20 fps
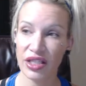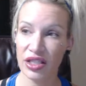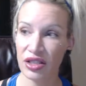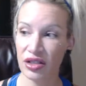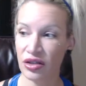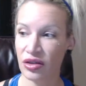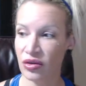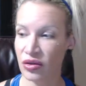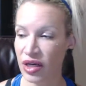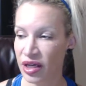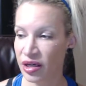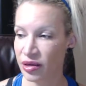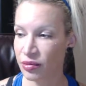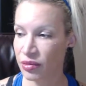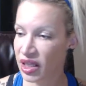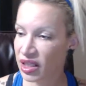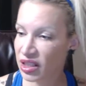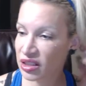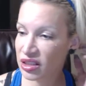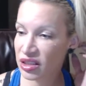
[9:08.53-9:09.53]
I do.
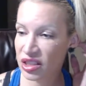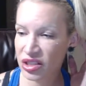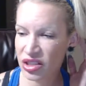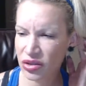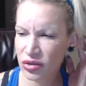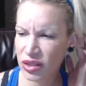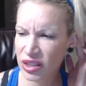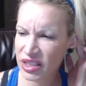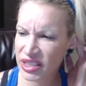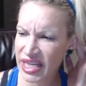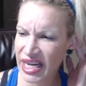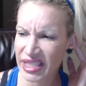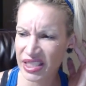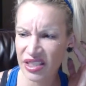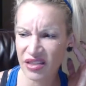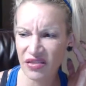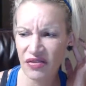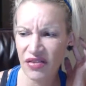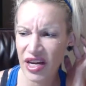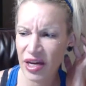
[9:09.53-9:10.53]
Um, I listen to
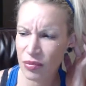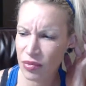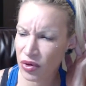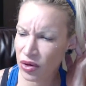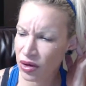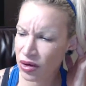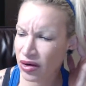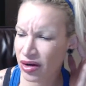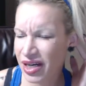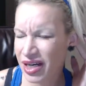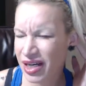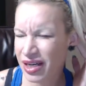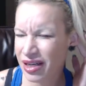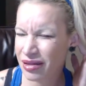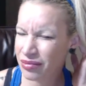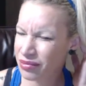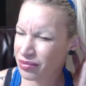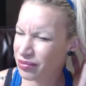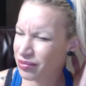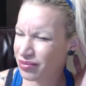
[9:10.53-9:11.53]
Assassin Vapor and
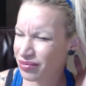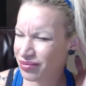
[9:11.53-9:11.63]
a